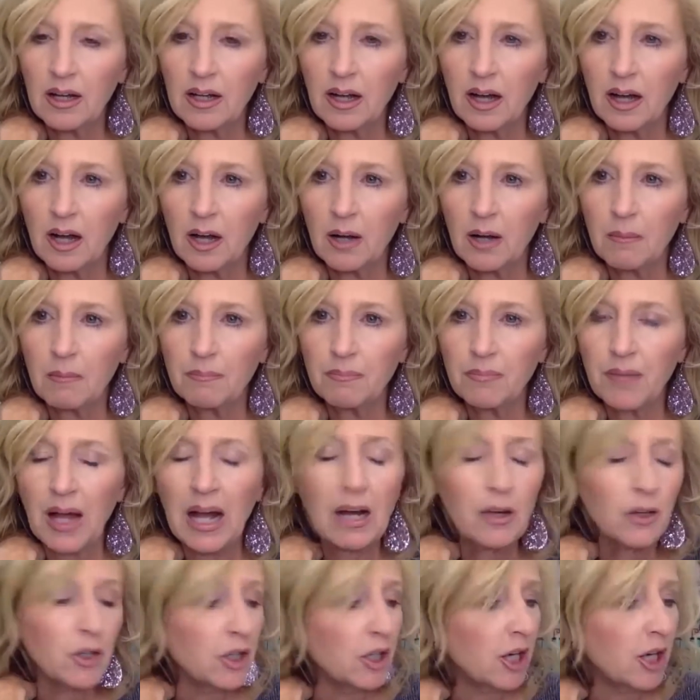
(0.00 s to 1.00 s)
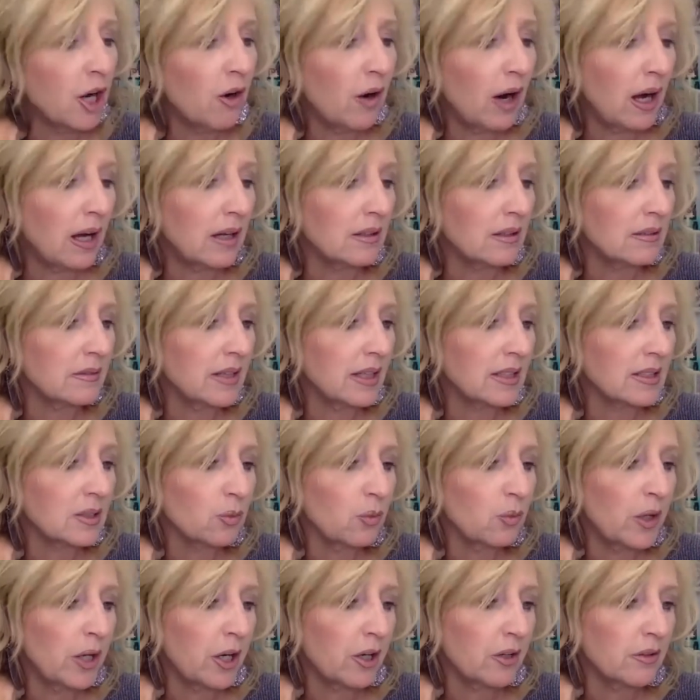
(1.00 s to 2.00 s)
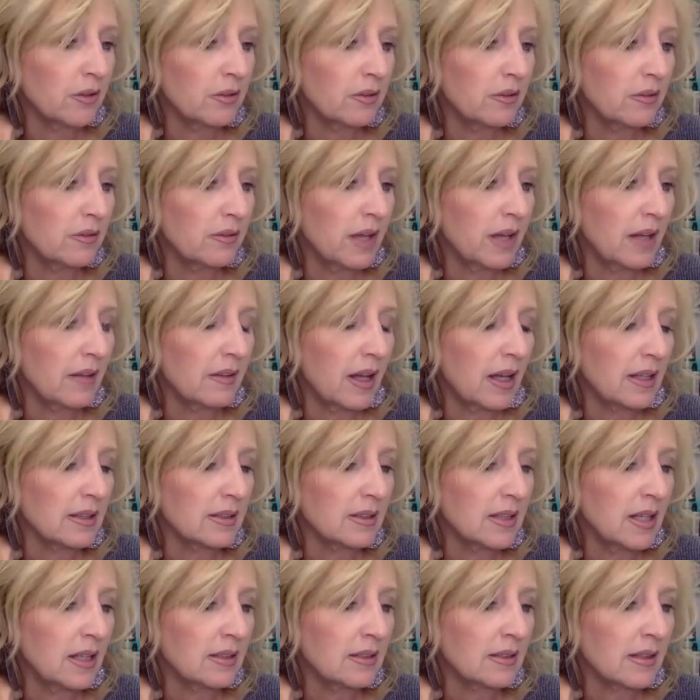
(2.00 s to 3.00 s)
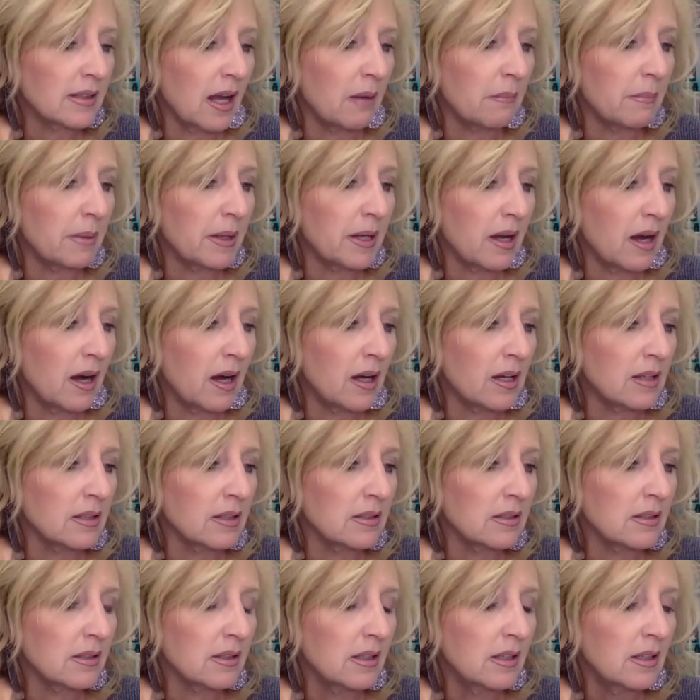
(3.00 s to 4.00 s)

that's weird that says that, because